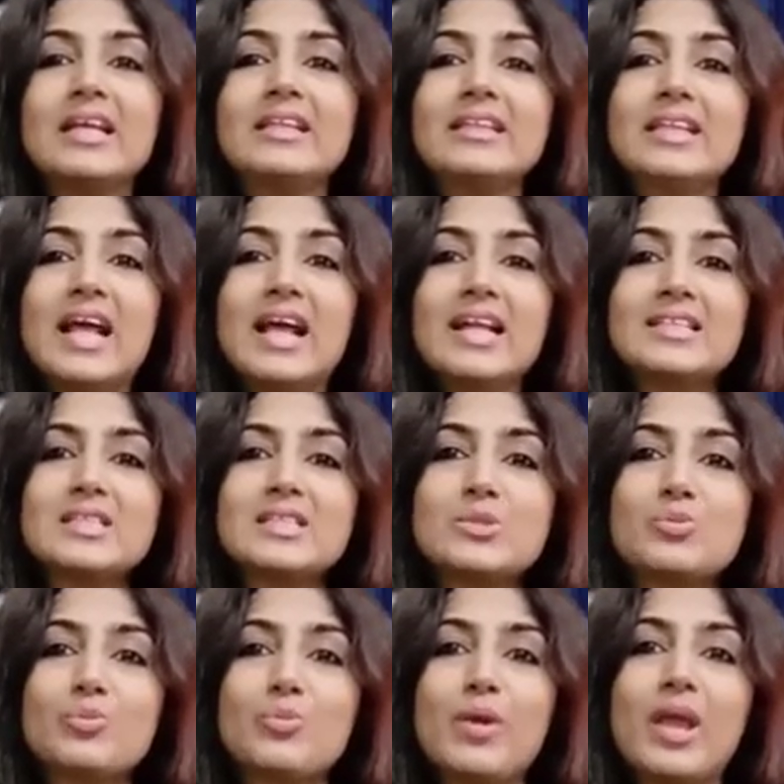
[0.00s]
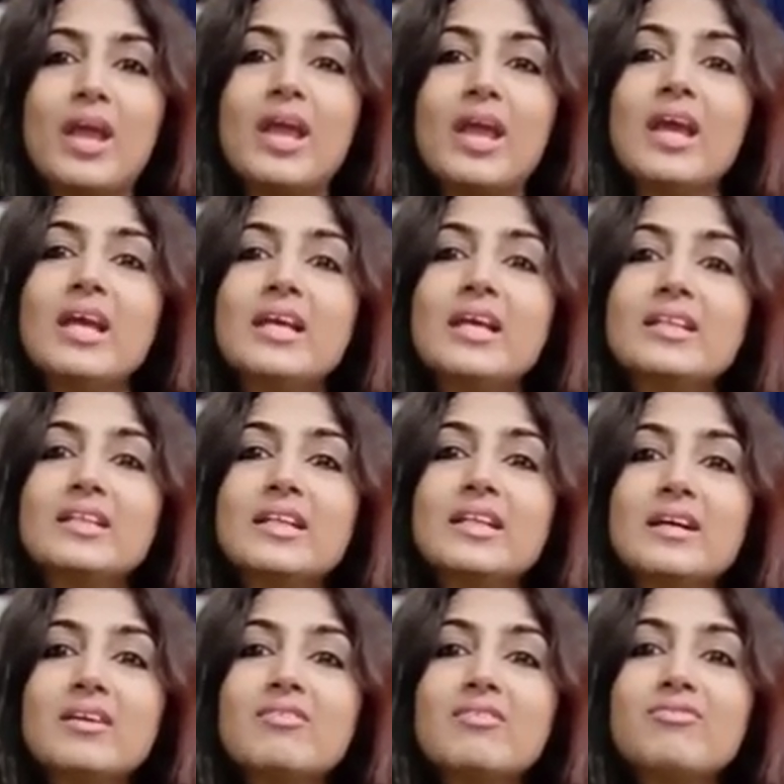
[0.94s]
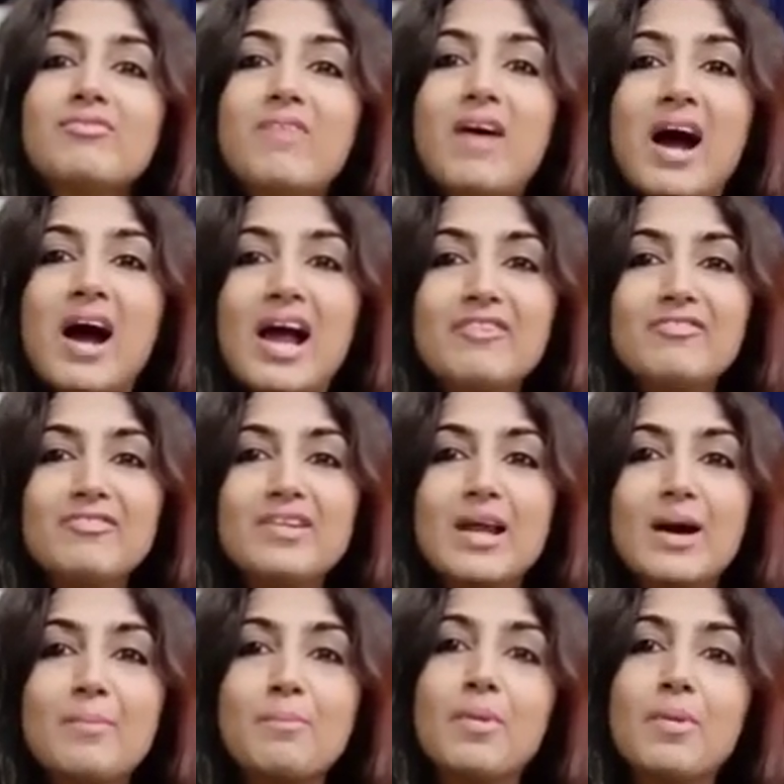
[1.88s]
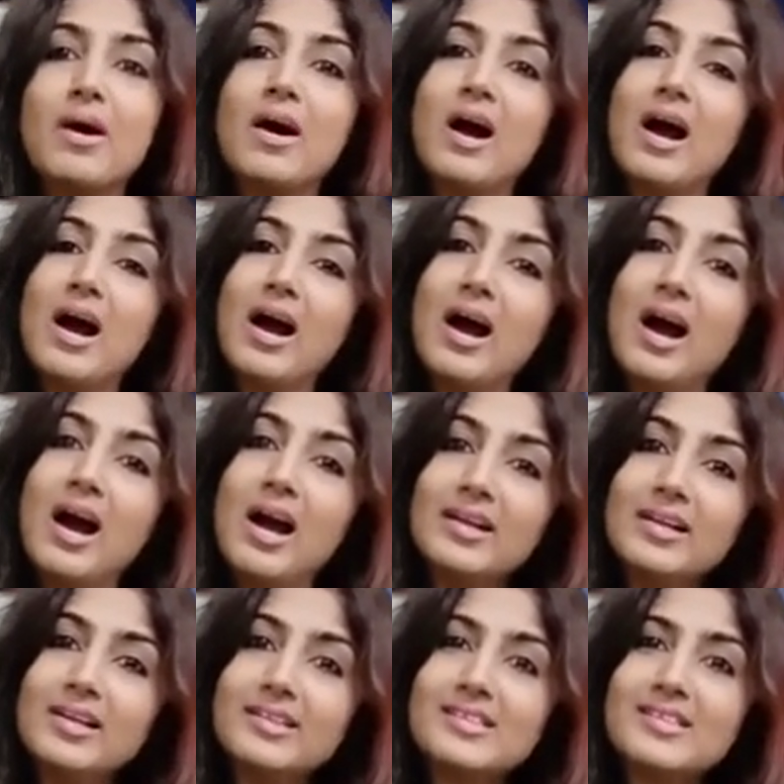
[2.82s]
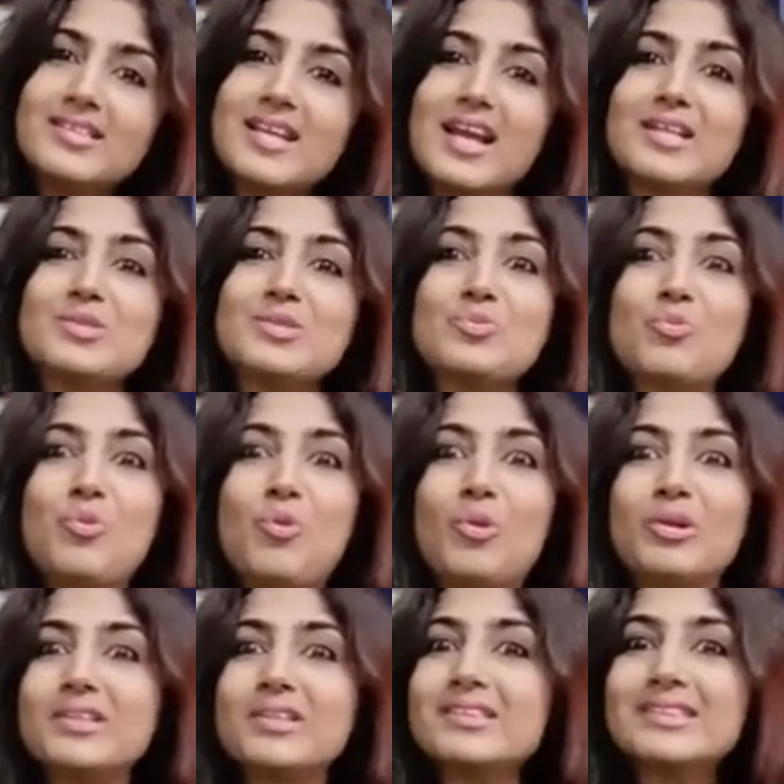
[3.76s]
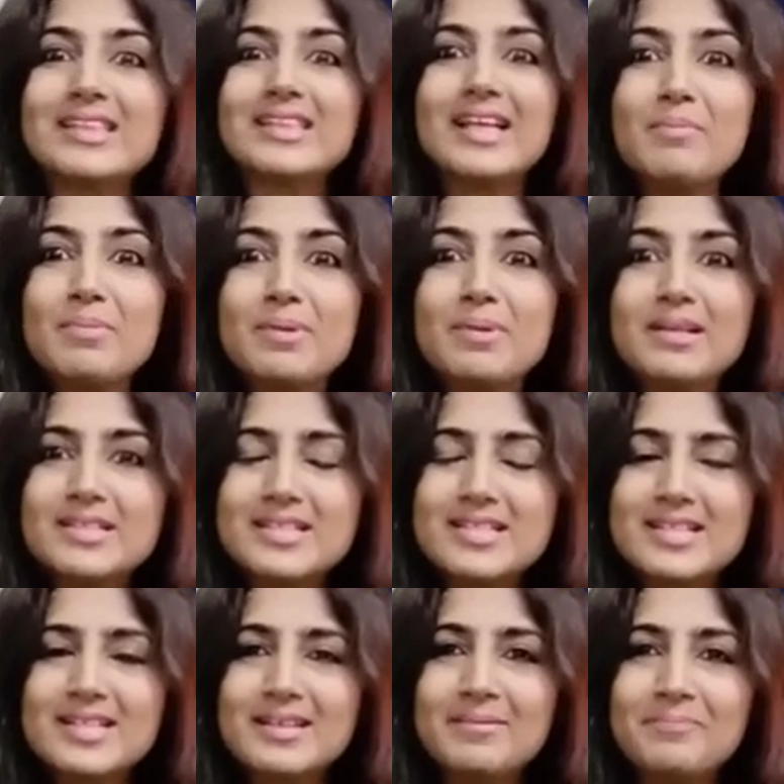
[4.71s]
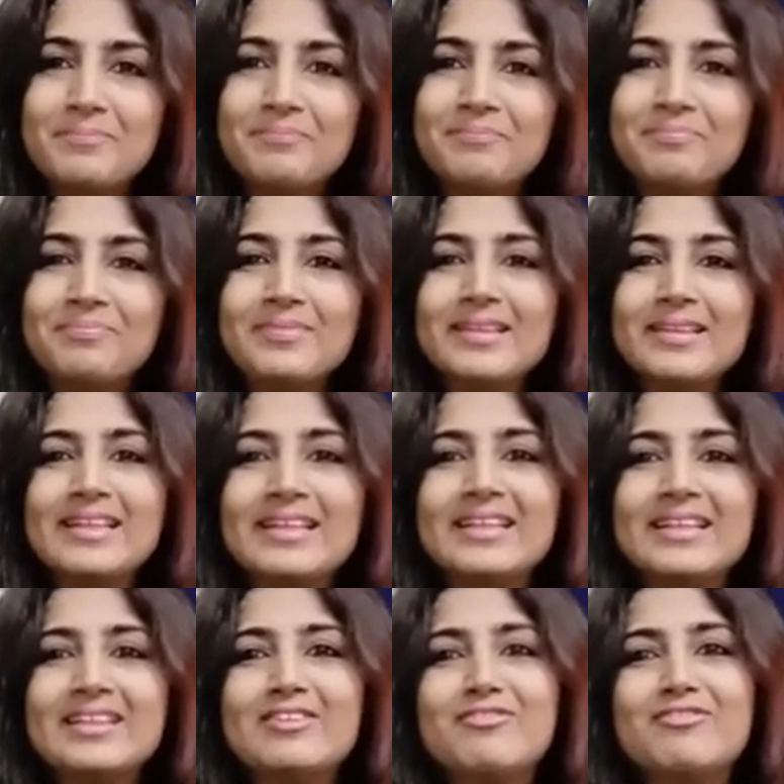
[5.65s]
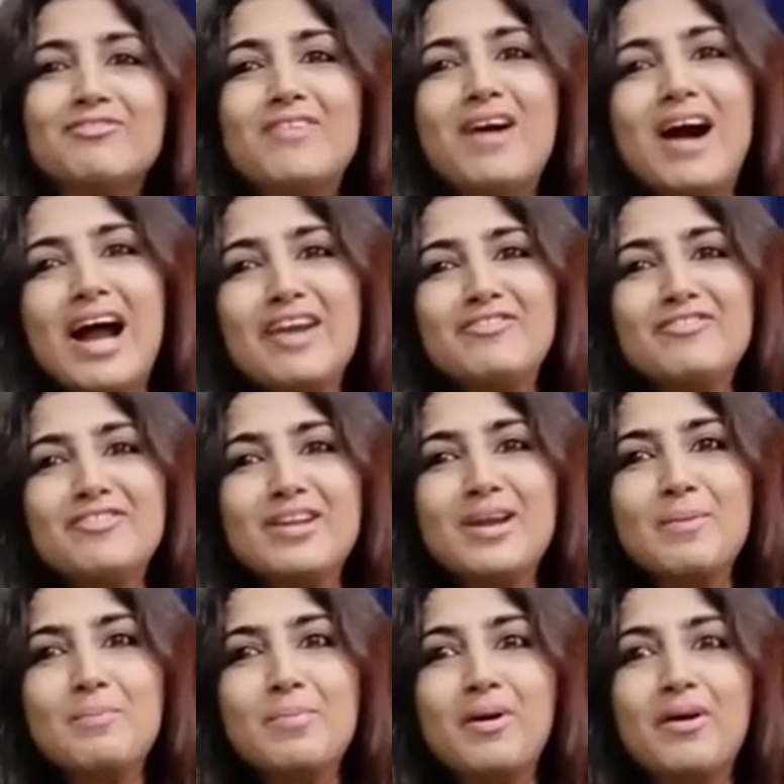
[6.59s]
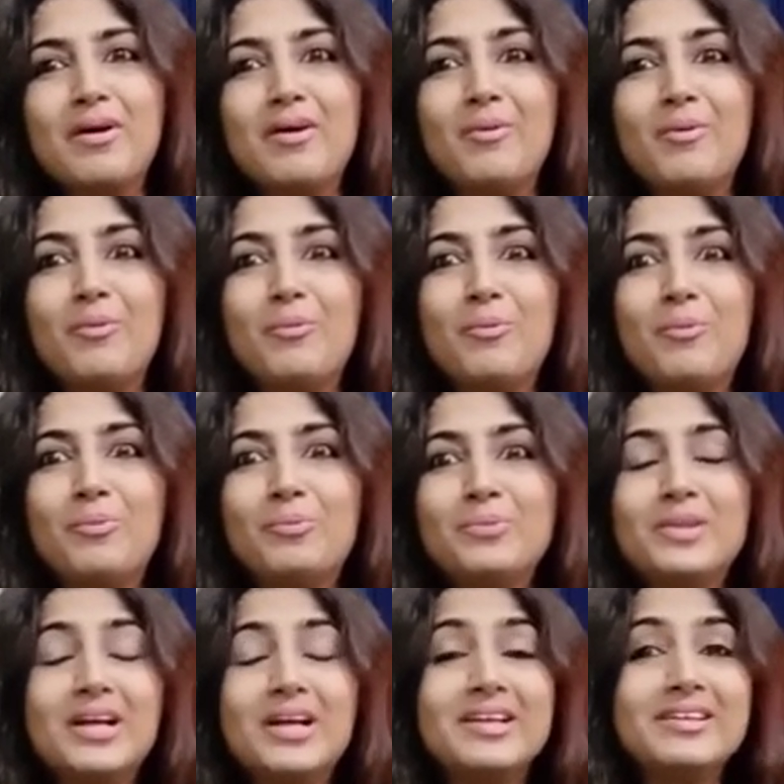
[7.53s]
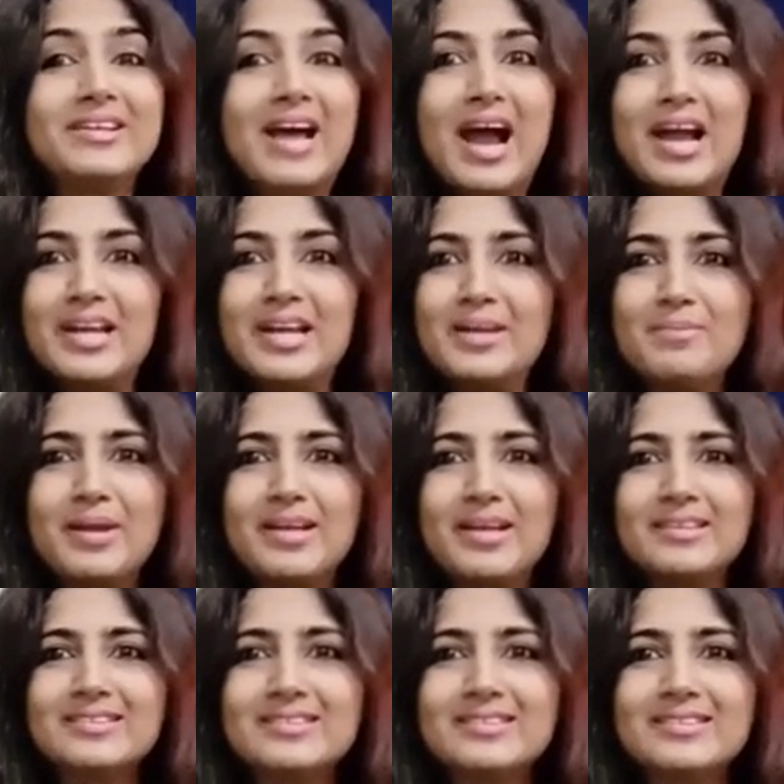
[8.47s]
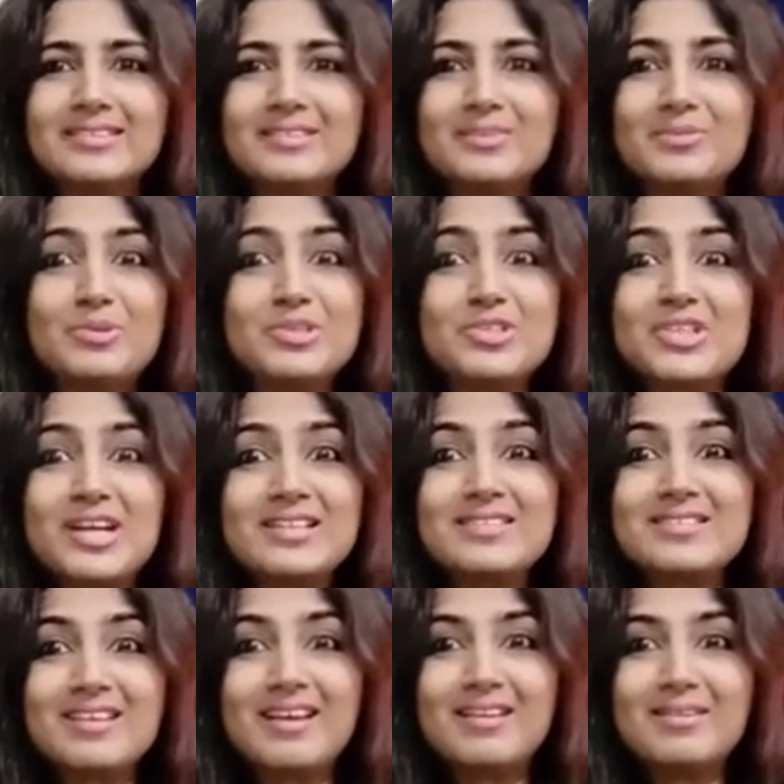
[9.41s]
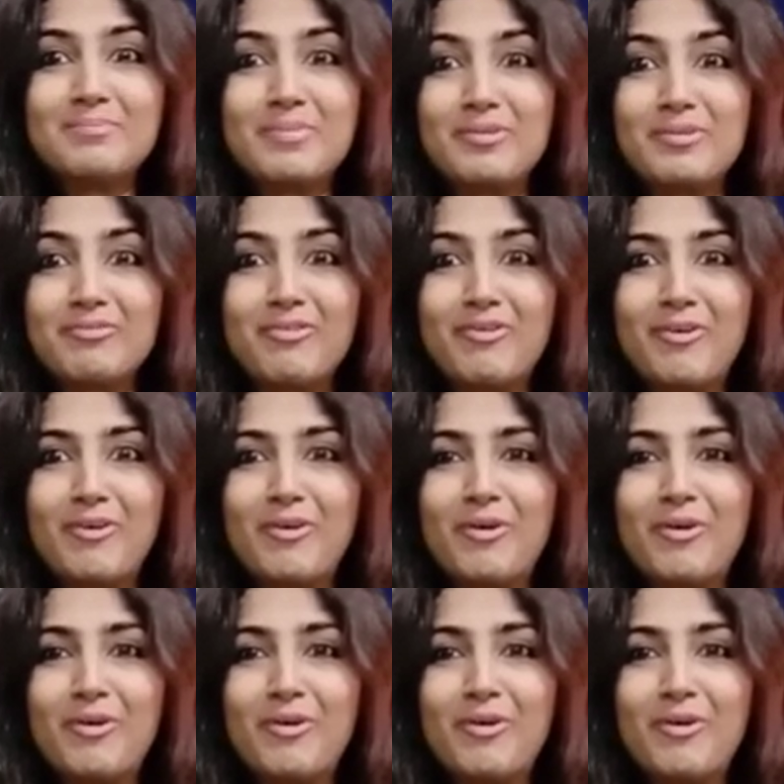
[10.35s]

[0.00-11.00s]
that's where the 5 number understands what the stability. The 5 number, the dynamics, which I said before,